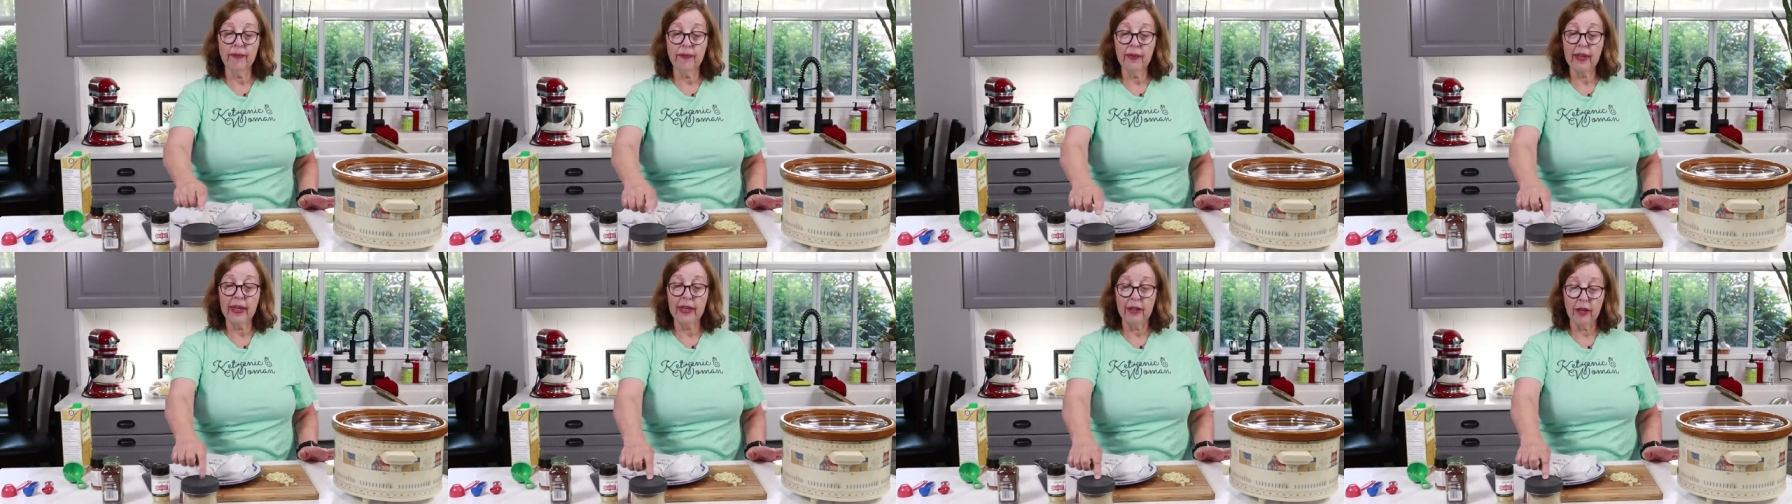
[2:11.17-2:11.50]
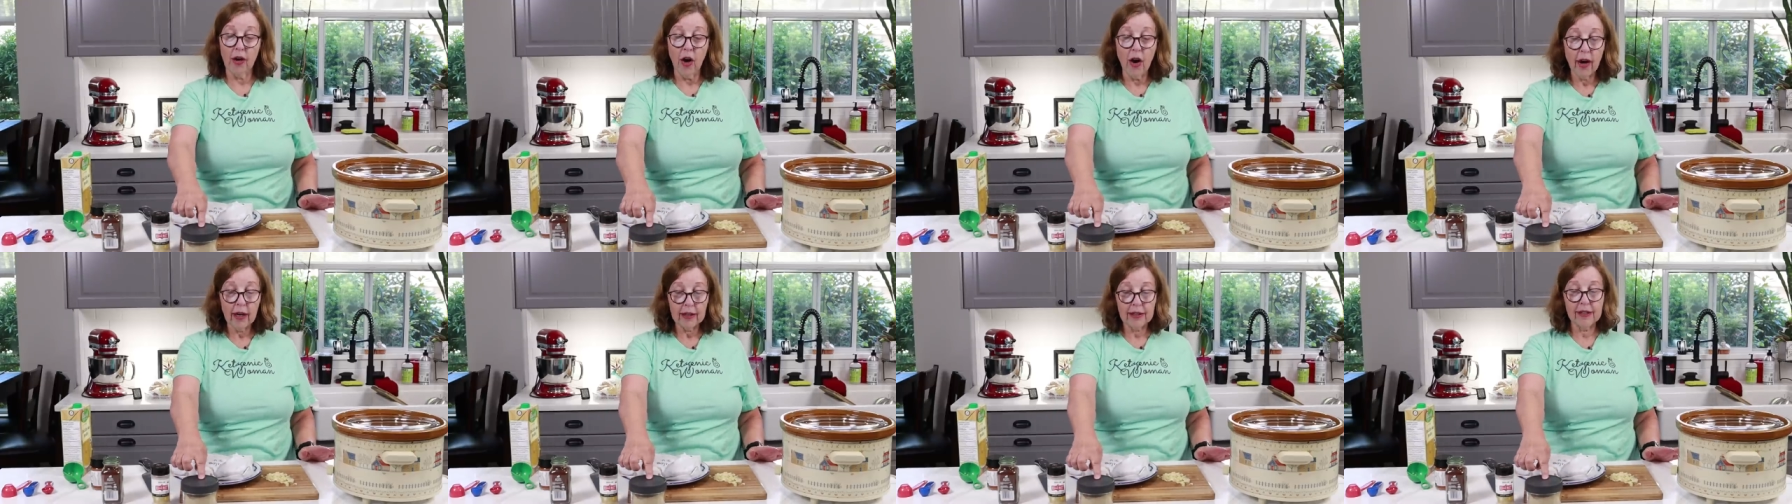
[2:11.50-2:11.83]

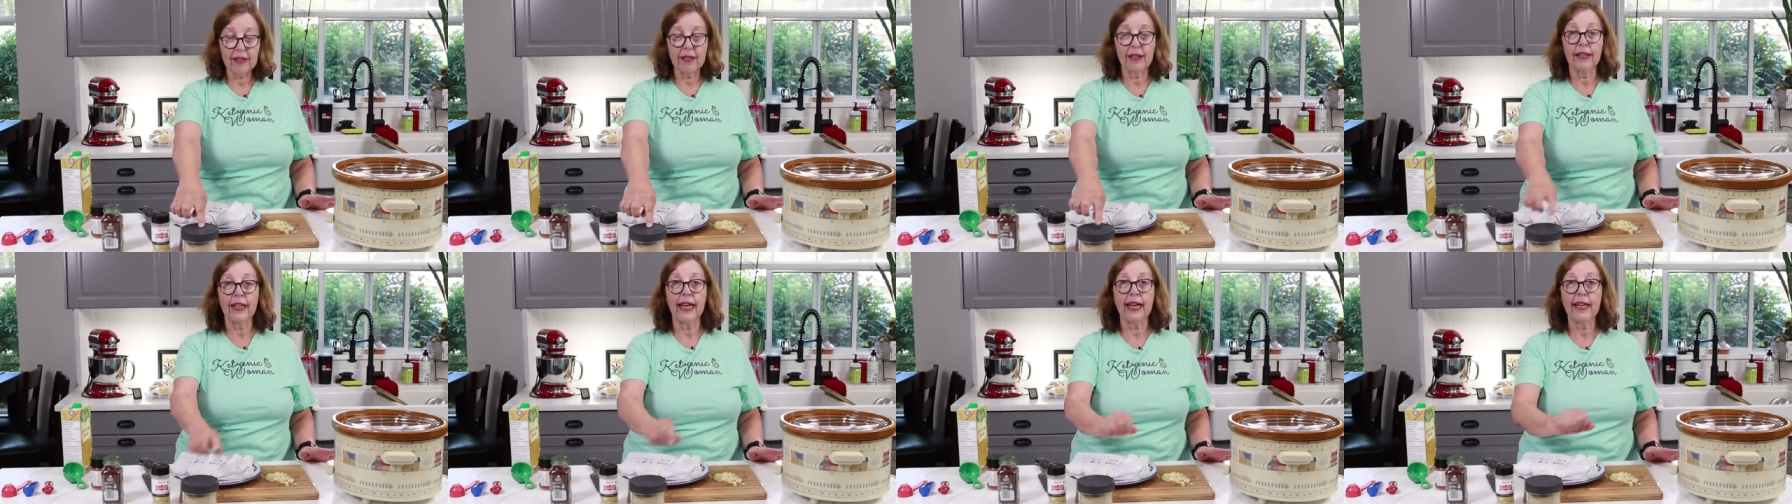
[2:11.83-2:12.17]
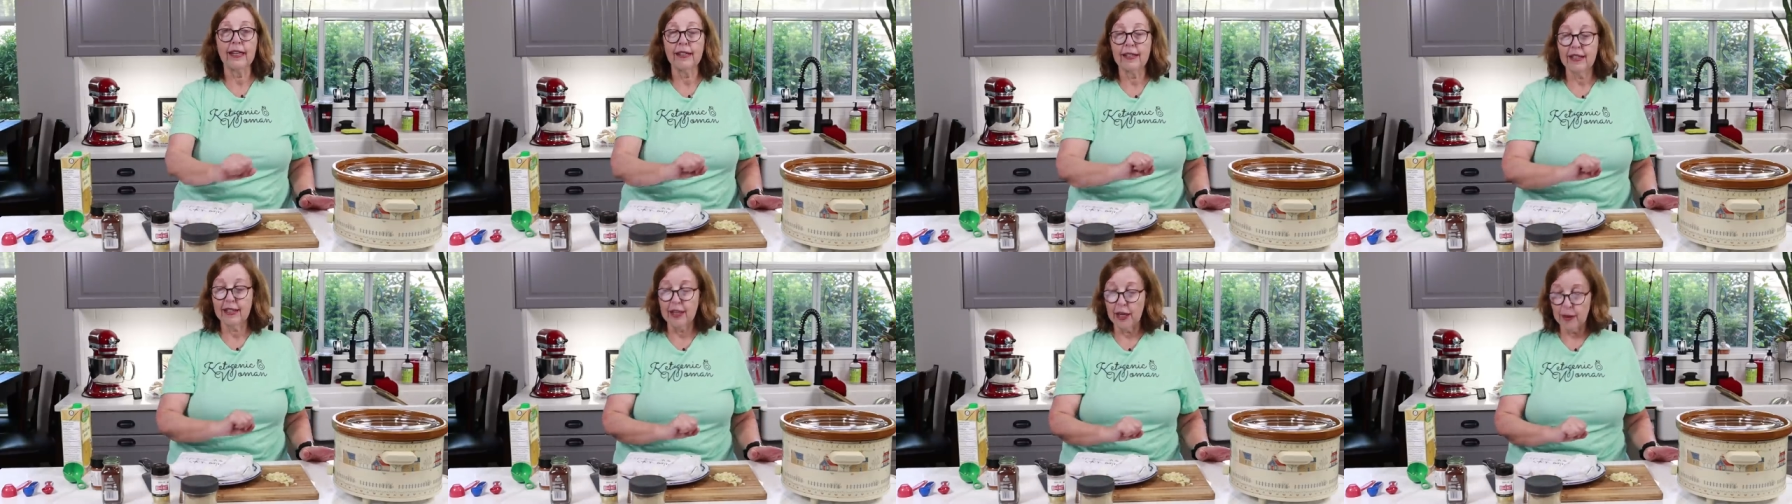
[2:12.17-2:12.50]
in
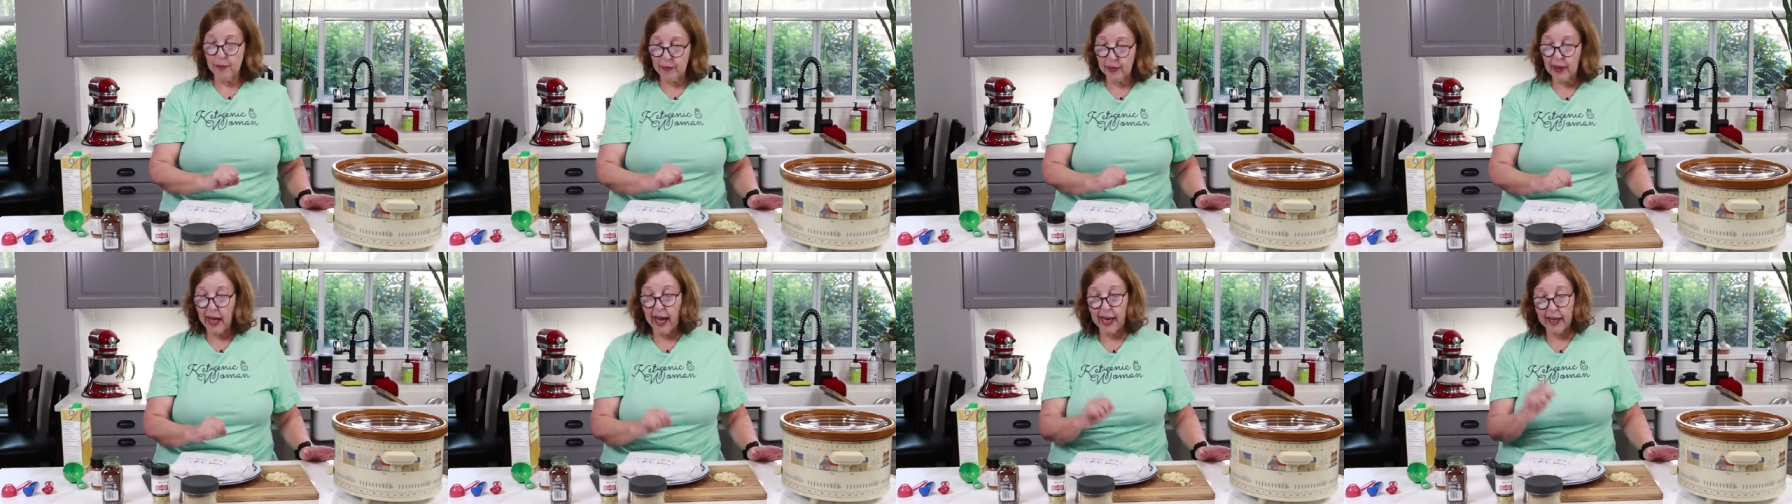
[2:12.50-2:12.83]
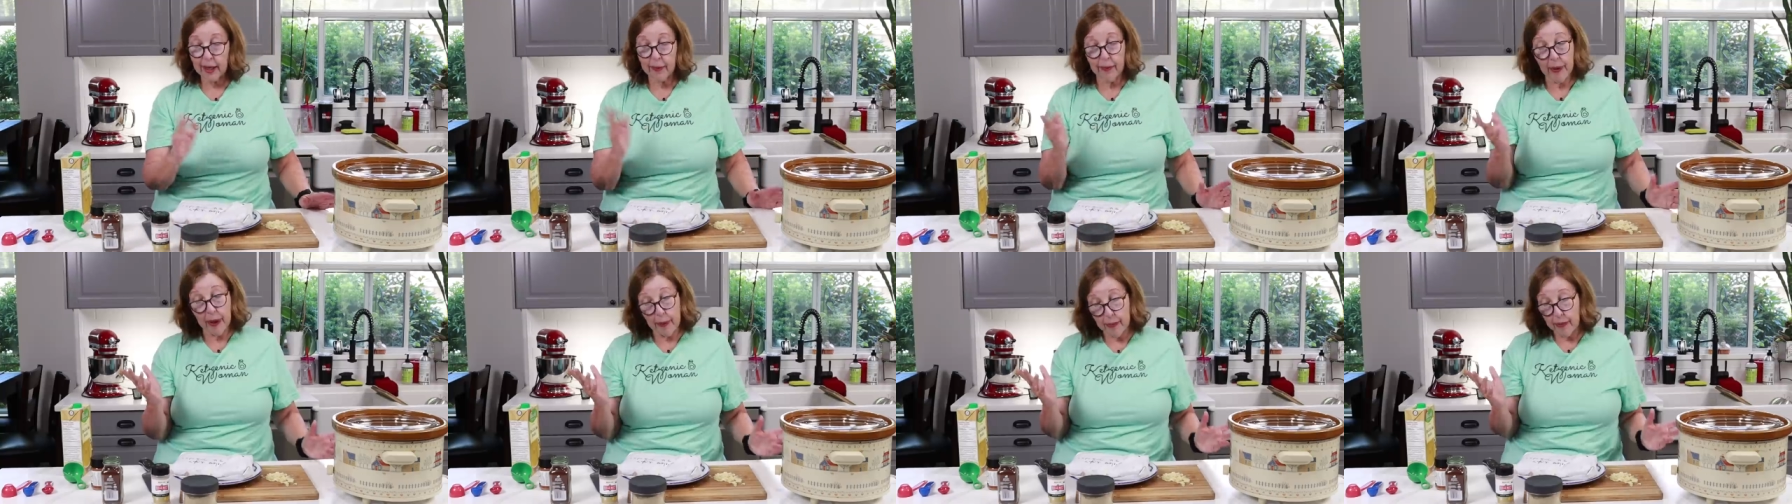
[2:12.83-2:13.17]
oxalates than
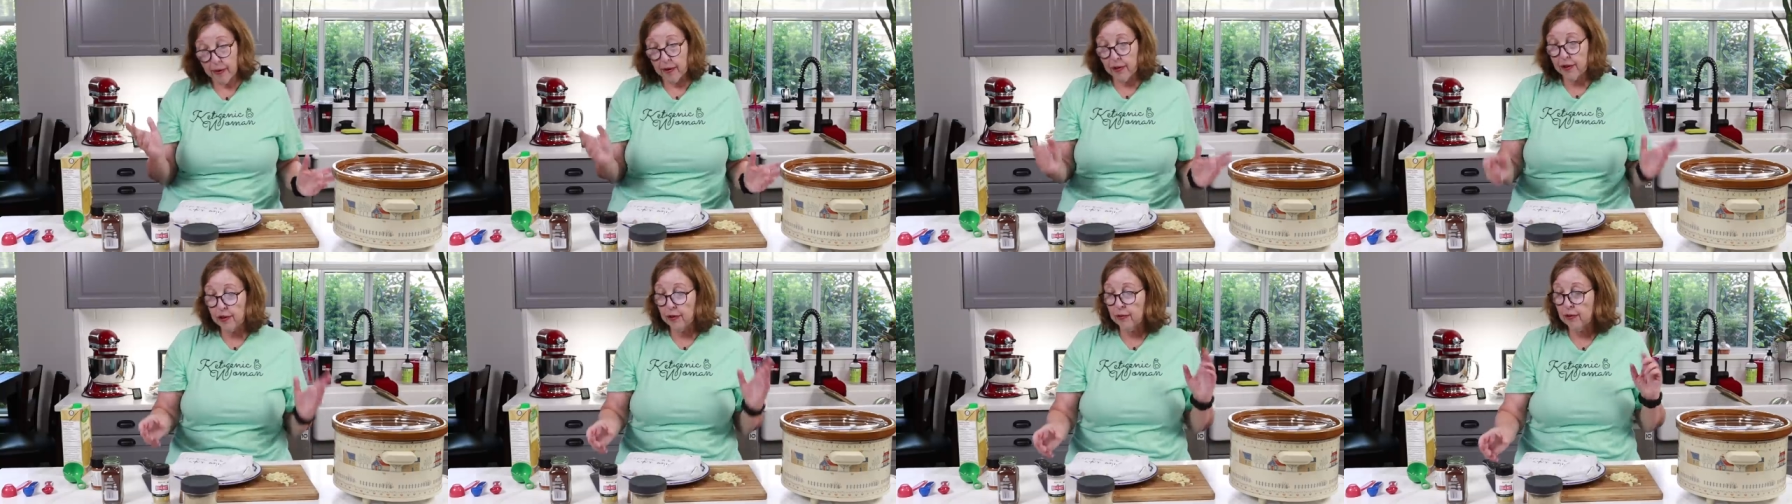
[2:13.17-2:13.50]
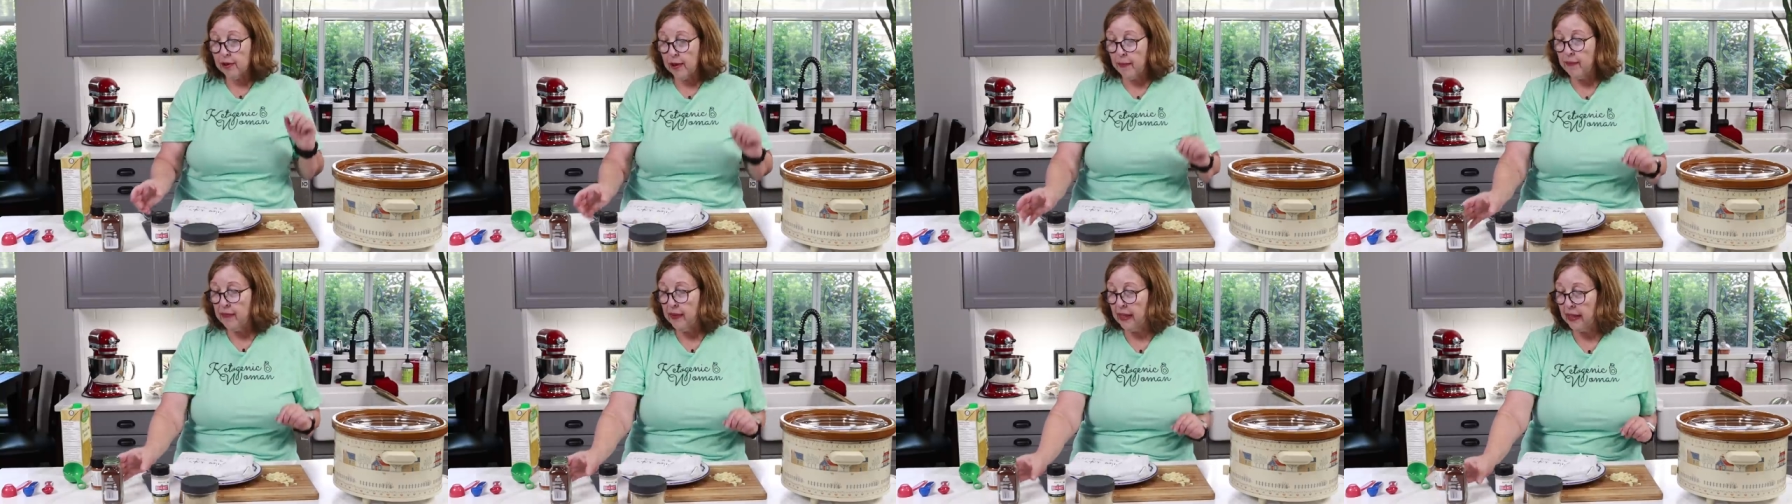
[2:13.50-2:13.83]
black pepper, so
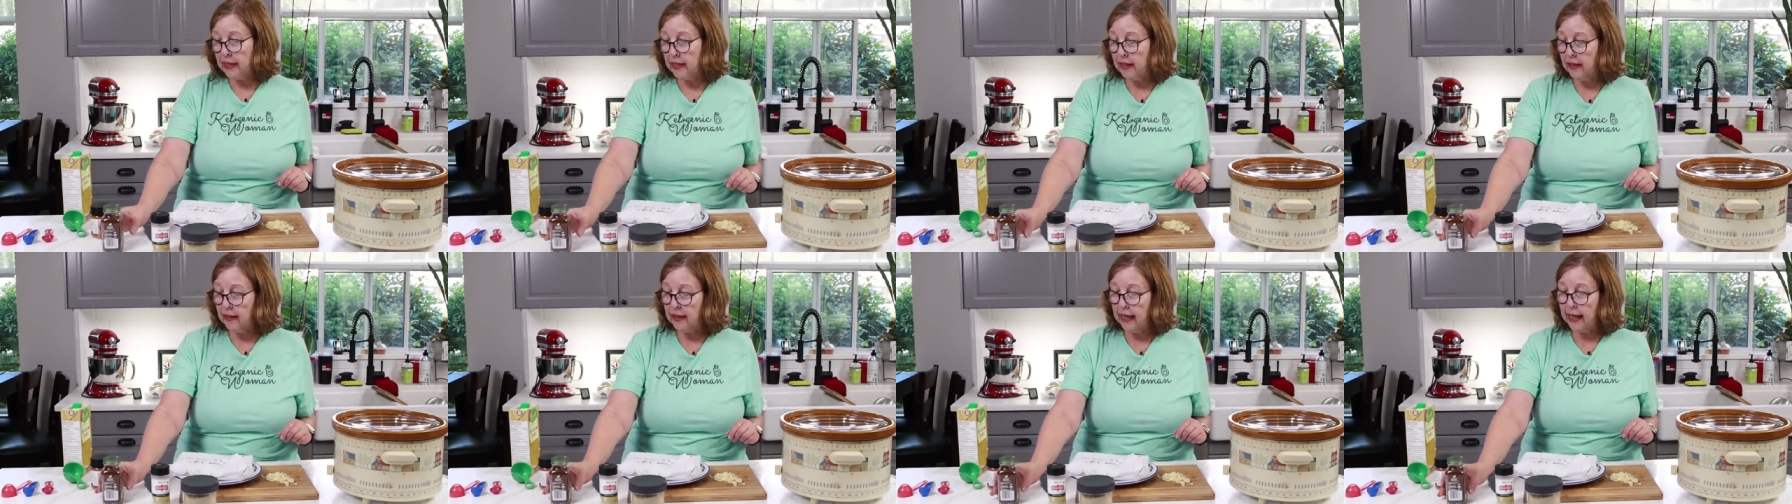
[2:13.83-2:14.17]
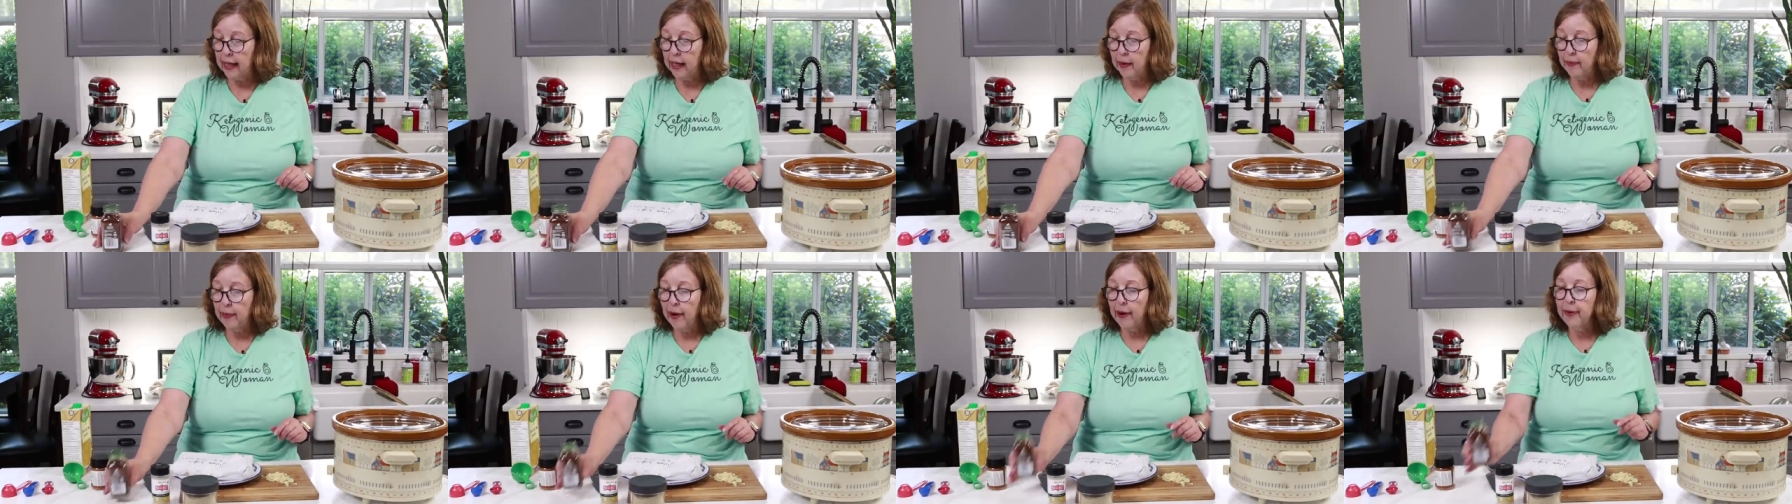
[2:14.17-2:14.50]
something to
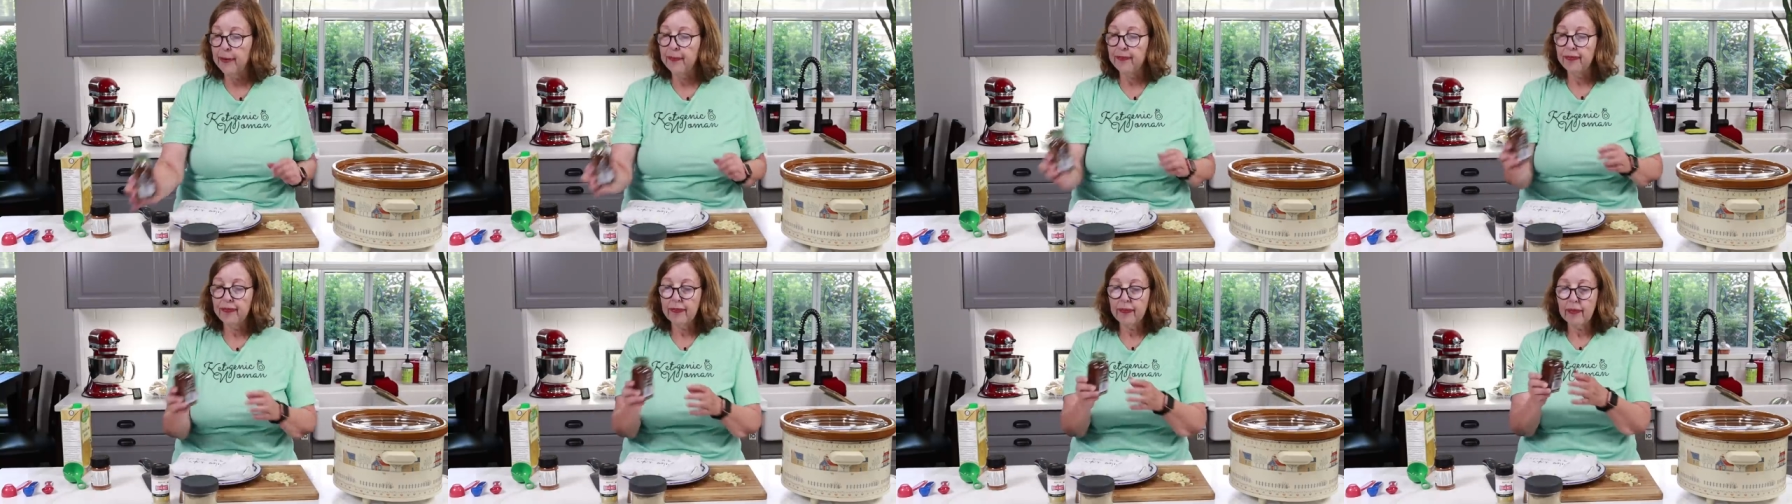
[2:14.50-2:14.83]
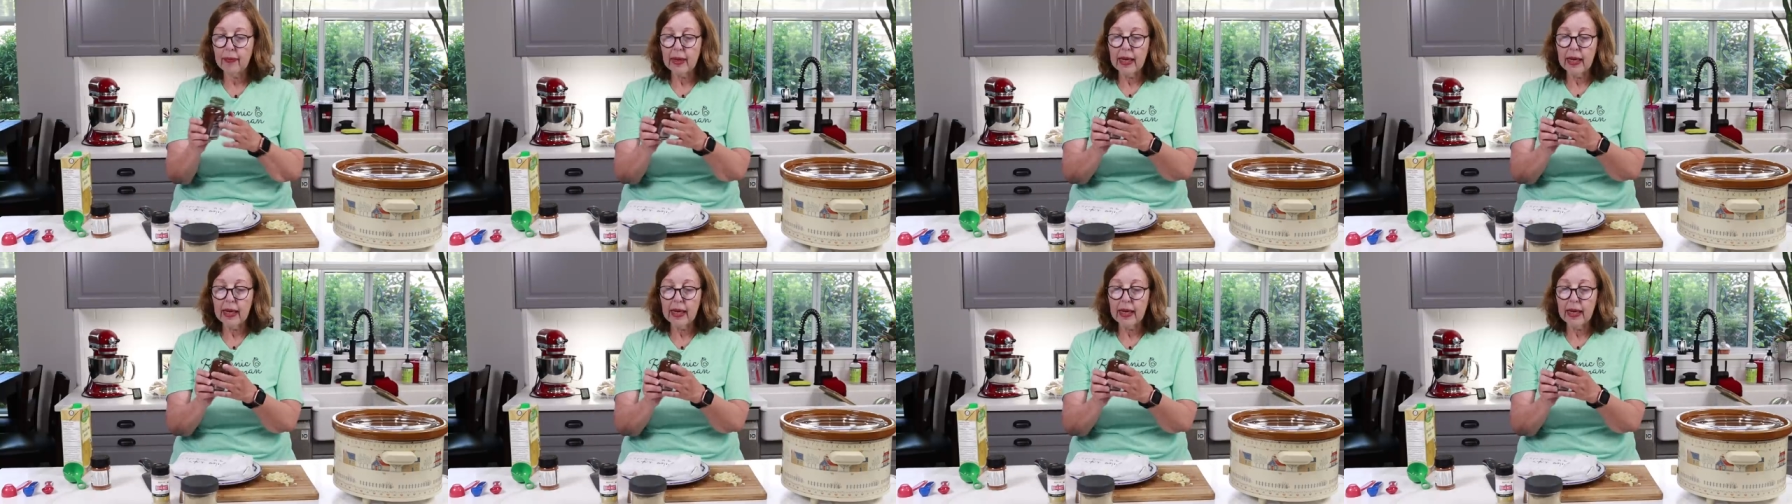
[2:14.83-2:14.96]
think about.